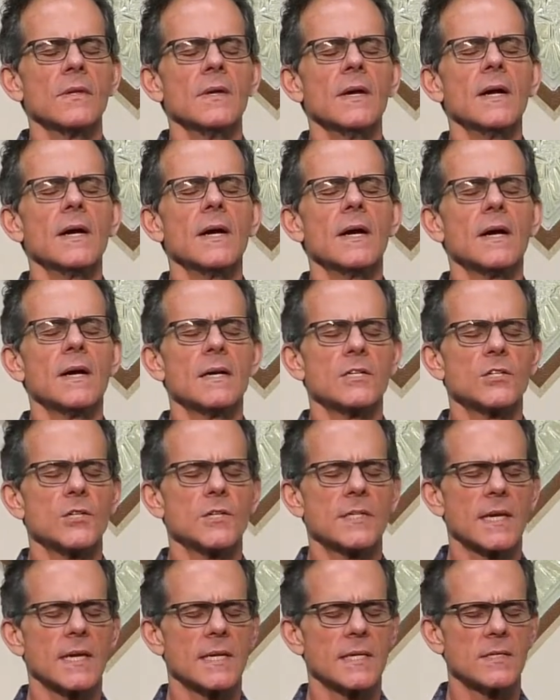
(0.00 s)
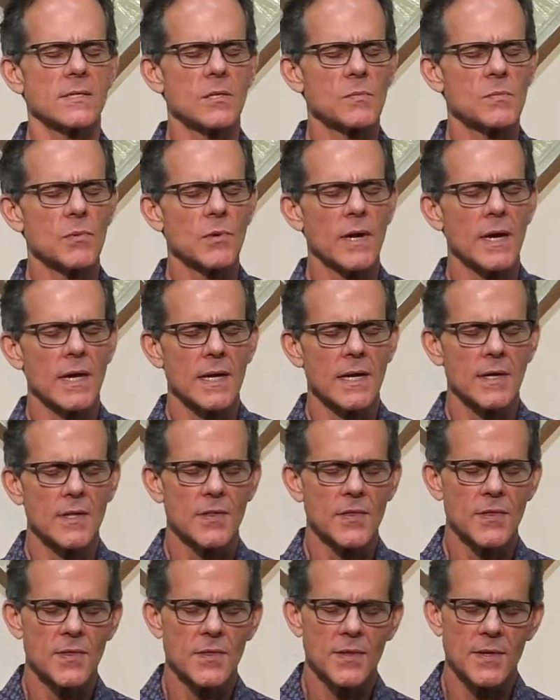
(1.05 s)
As you take a deep
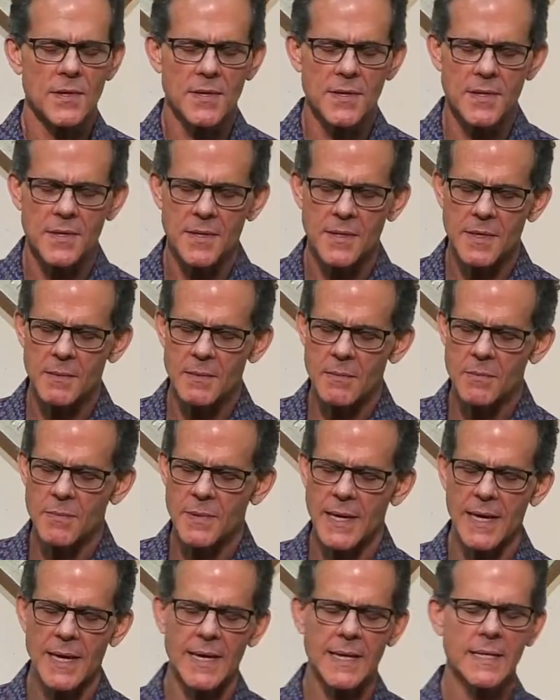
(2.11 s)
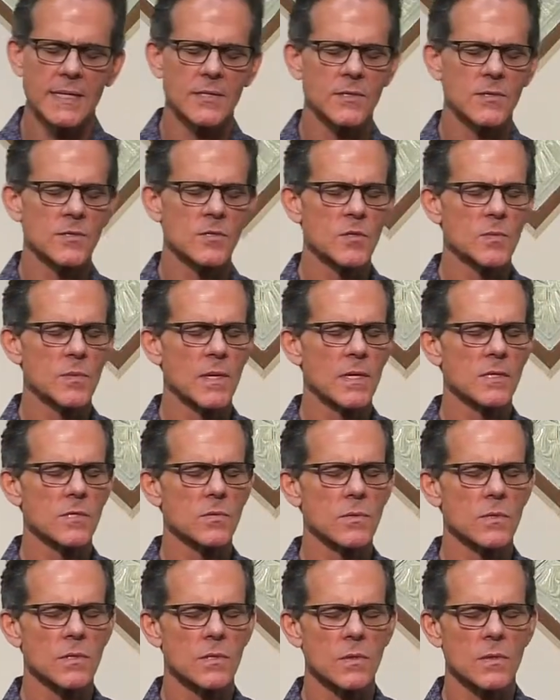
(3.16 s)
breath, coming back into the
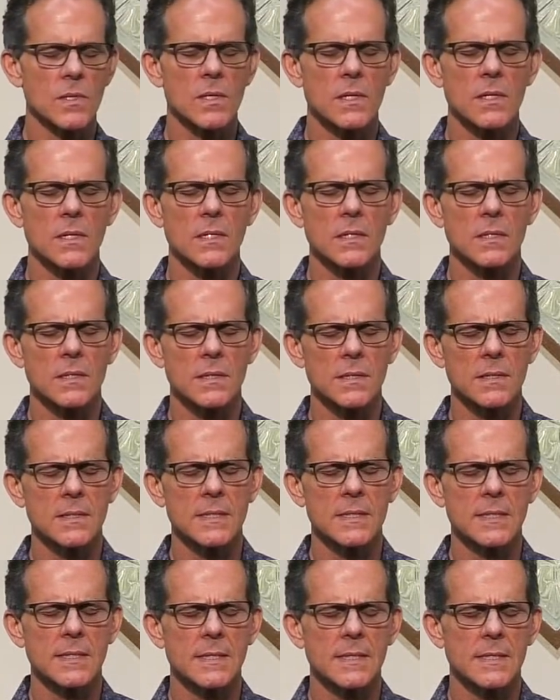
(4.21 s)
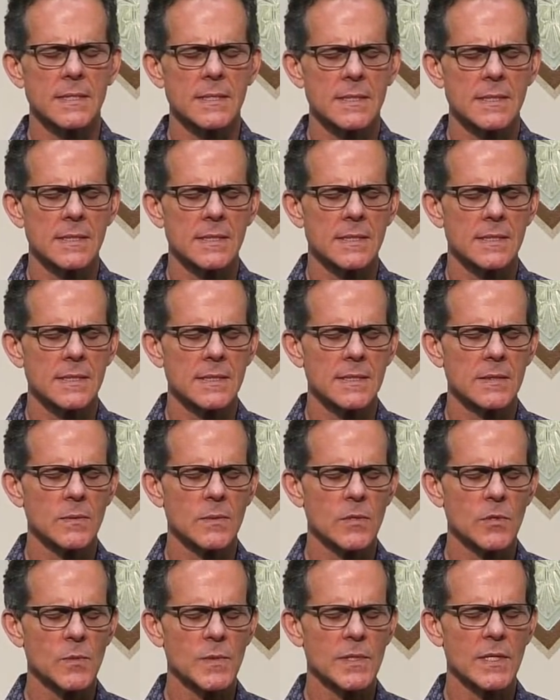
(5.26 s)
space where you are,
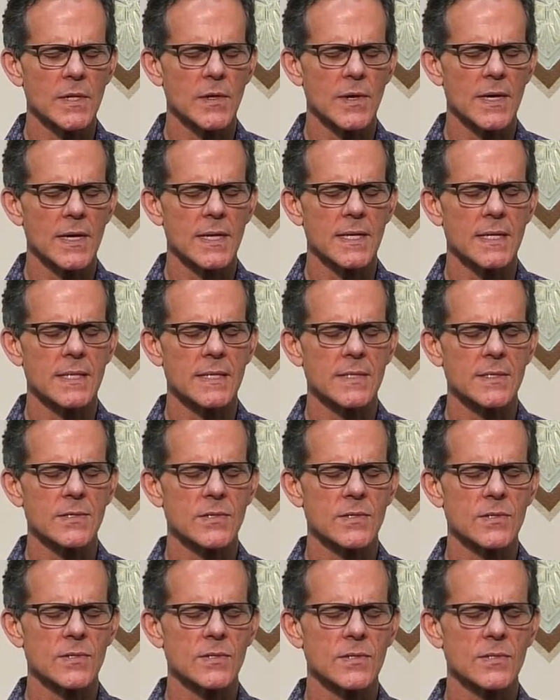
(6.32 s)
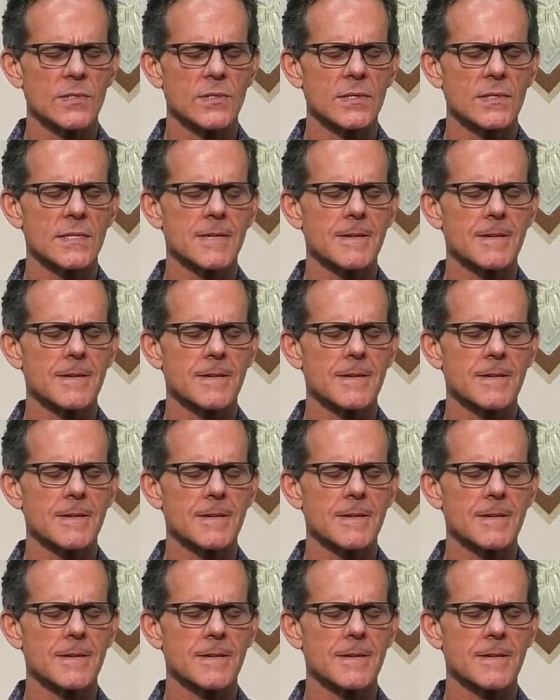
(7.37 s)
we open our eyes.